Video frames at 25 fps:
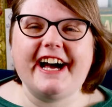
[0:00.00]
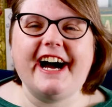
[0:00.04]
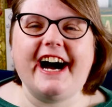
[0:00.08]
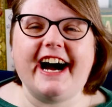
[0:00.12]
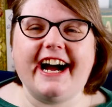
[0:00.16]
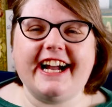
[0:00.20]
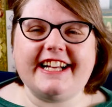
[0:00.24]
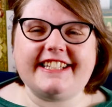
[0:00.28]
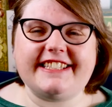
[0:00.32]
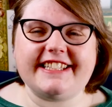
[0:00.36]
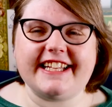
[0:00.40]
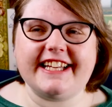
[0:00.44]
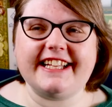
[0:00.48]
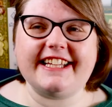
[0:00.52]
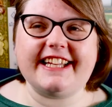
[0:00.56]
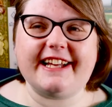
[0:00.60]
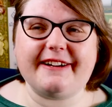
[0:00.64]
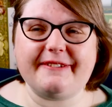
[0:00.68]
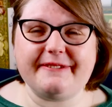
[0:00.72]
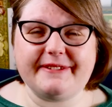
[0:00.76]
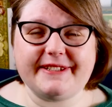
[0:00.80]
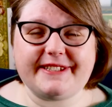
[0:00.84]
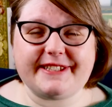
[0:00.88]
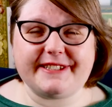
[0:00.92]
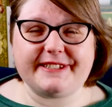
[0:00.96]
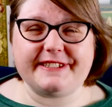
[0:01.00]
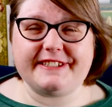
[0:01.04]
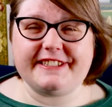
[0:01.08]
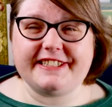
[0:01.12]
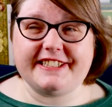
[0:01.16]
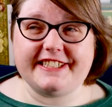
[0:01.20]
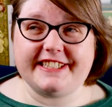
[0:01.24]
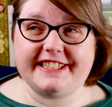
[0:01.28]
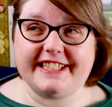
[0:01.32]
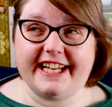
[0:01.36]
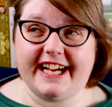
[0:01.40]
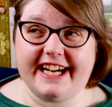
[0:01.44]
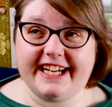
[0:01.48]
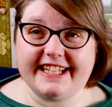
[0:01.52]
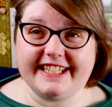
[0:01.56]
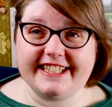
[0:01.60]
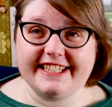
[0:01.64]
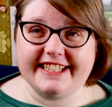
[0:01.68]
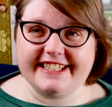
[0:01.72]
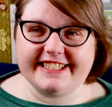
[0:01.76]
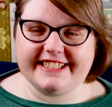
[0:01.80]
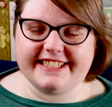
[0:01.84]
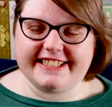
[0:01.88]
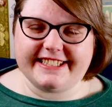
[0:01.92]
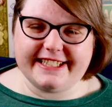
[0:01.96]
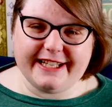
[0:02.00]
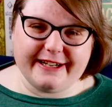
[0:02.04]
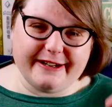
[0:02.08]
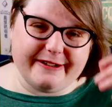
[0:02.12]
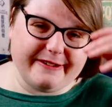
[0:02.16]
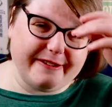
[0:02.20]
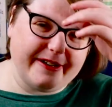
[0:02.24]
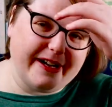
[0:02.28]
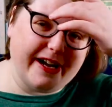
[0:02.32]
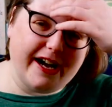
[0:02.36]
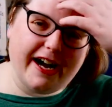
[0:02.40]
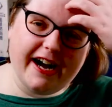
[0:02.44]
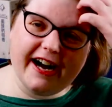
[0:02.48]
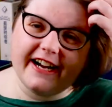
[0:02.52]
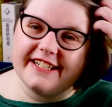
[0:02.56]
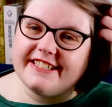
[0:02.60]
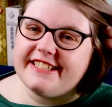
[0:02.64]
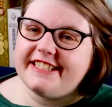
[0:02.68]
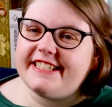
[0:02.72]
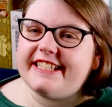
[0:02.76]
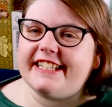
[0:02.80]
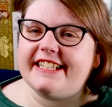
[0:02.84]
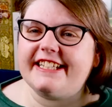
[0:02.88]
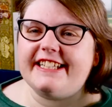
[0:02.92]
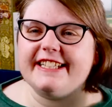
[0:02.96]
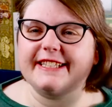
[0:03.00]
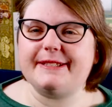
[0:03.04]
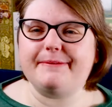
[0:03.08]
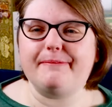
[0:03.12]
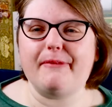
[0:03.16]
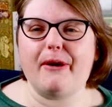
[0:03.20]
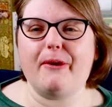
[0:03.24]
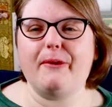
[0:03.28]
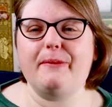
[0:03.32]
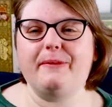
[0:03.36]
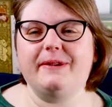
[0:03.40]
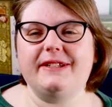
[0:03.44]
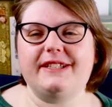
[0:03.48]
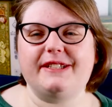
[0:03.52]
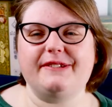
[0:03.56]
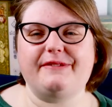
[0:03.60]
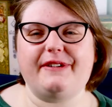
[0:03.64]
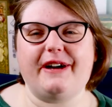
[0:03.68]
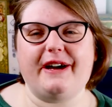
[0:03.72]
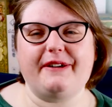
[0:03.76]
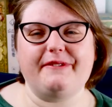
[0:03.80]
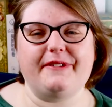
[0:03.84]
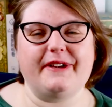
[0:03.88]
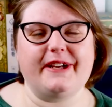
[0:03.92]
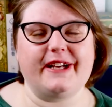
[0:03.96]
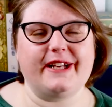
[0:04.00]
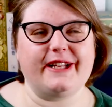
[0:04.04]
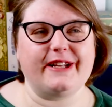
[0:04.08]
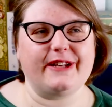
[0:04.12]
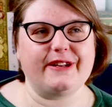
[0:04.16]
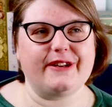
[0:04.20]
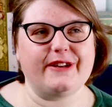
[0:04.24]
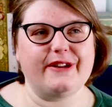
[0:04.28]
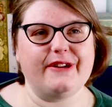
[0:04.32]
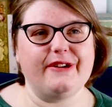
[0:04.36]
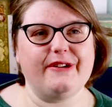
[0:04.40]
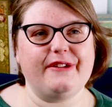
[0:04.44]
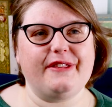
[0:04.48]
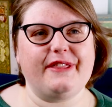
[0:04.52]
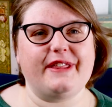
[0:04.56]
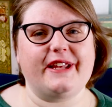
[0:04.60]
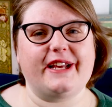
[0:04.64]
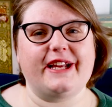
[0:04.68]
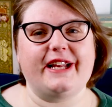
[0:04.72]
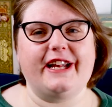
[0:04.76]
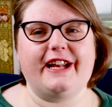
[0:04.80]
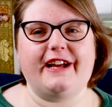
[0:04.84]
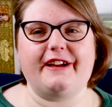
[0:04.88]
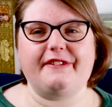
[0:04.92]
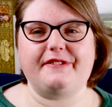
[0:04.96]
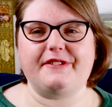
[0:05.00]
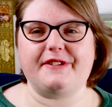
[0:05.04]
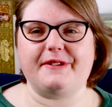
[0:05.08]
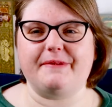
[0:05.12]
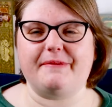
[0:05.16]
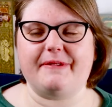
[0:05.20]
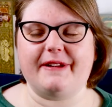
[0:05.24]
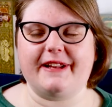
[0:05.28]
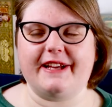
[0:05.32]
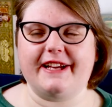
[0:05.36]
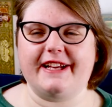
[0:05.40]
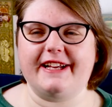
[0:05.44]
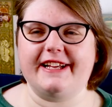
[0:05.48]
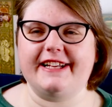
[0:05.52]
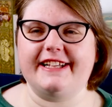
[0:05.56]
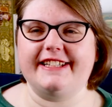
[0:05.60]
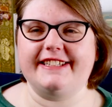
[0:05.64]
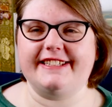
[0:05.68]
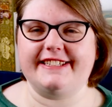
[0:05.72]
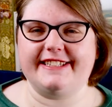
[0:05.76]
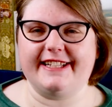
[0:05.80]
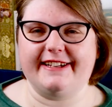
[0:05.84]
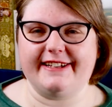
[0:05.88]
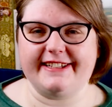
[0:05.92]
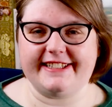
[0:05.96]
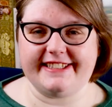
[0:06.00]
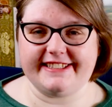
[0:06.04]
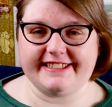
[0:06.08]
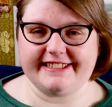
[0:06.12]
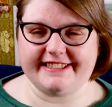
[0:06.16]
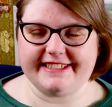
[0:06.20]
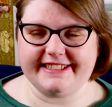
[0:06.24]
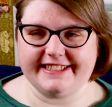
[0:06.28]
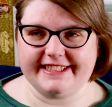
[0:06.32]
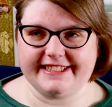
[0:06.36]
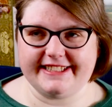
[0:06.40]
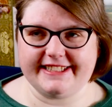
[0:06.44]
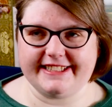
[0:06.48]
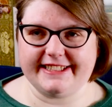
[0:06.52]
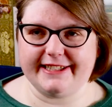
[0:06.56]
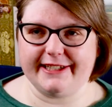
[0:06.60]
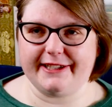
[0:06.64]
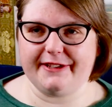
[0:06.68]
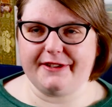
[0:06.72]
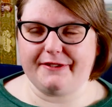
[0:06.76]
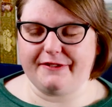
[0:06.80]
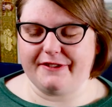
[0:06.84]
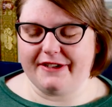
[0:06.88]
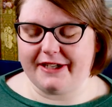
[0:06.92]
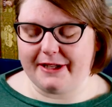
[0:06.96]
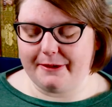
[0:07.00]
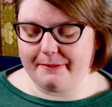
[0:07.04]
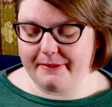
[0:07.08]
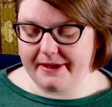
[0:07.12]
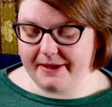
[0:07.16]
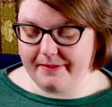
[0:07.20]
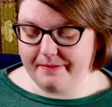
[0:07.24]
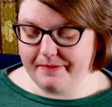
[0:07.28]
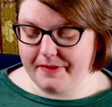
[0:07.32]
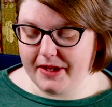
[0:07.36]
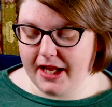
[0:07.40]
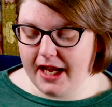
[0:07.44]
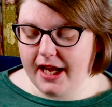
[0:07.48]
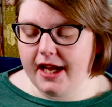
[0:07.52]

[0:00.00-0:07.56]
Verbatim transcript: I say that with such sadness now. I just think this moment of having nothing left to play is nice. It's nice for a little bit.